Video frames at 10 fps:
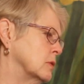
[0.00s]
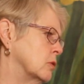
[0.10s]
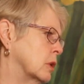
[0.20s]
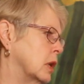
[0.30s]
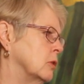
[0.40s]

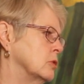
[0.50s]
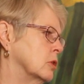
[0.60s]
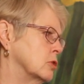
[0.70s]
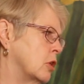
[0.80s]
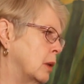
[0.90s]
sort of colors
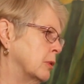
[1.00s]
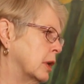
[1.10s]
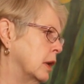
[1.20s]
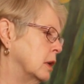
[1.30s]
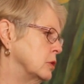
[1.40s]
on top
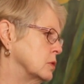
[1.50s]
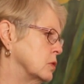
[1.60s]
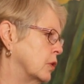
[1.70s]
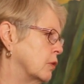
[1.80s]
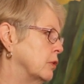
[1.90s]
again to
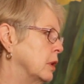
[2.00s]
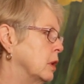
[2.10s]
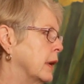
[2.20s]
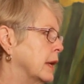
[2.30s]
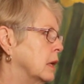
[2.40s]
sort of,
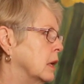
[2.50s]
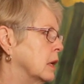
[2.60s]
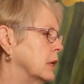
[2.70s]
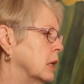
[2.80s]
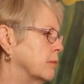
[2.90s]

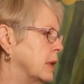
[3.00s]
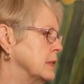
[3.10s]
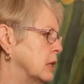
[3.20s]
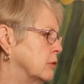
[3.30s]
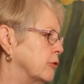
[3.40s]
again, get
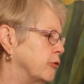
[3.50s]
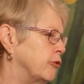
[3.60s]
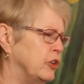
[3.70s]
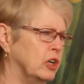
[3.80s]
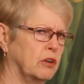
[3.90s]
myself a
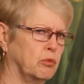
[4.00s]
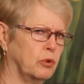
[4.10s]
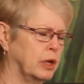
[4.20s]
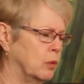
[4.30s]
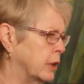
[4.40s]
feel of
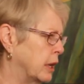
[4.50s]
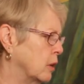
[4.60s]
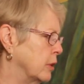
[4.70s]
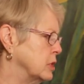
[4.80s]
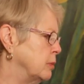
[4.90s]
what I'm
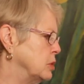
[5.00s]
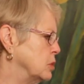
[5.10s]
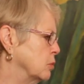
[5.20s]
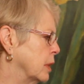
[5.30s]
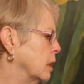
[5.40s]
going to be
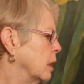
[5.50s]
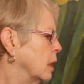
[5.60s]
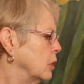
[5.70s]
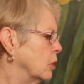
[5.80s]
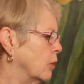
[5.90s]
doing.
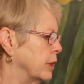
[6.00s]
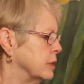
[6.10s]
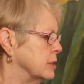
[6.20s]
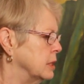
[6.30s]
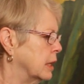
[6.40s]
You're going to
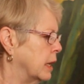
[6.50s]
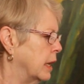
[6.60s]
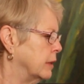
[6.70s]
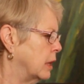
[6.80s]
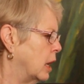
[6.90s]
see
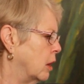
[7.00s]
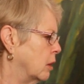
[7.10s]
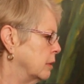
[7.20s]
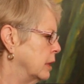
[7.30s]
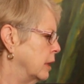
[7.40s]
again
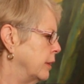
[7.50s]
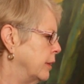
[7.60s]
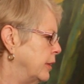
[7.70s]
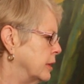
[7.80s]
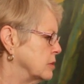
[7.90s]
how
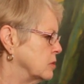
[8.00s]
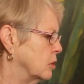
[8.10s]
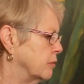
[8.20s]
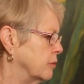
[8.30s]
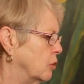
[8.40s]
this sort
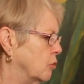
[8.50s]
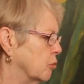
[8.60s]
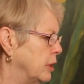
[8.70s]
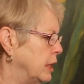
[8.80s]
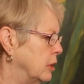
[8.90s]
of
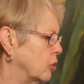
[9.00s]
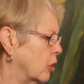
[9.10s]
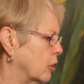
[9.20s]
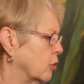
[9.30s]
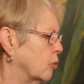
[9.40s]
green,
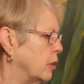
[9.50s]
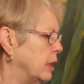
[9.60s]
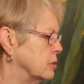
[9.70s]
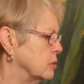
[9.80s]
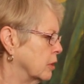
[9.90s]
darker
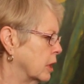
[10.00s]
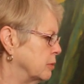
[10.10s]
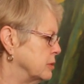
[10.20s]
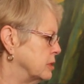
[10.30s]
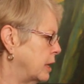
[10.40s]
green, sort of
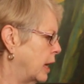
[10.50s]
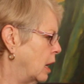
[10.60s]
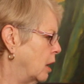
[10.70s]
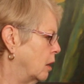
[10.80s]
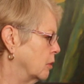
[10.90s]
comes
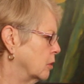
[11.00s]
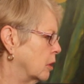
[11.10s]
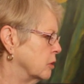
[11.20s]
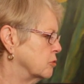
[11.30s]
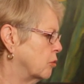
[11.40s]
down on
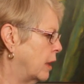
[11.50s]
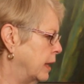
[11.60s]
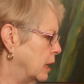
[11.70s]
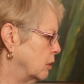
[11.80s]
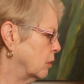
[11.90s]
a
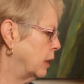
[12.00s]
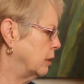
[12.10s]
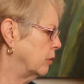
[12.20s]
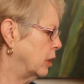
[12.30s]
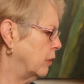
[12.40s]
triangle kind
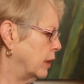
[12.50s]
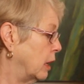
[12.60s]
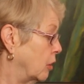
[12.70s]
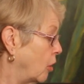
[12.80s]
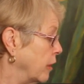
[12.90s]
of area
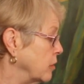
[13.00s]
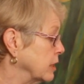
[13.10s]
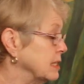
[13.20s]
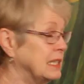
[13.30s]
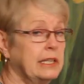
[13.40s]
again.
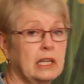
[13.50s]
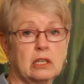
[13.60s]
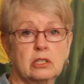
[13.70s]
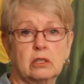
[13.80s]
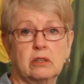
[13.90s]
Everything's leading
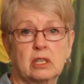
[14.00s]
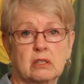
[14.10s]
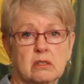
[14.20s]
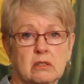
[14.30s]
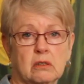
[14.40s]
into
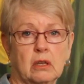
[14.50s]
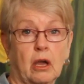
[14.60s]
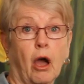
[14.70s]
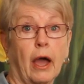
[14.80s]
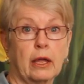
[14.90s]
this
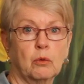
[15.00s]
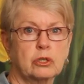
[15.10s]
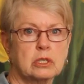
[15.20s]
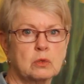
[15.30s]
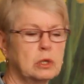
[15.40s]
guy,
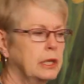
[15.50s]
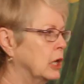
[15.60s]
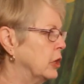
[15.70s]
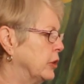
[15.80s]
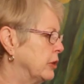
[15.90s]
which is really a
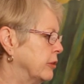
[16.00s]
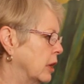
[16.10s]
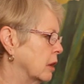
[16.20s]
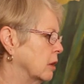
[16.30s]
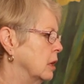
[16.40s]
good
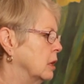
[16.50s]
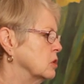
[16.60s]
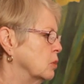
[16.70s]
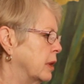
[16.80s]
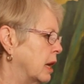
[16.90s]
thing.
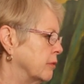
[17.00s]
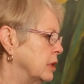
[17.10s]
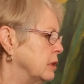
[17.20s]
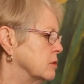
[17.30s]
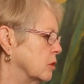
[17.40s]
So we have
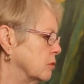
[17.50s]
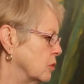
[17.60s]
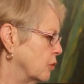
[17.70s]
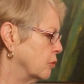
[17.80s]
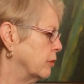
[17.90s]
these sort of
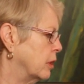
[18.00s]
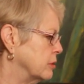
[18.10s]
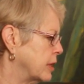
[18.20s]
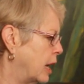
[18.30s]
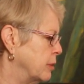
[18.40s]
tonal values
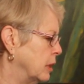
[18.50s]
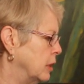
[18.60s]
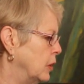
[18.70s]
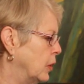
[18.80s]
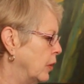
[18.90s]
happening
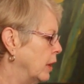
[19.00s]
here.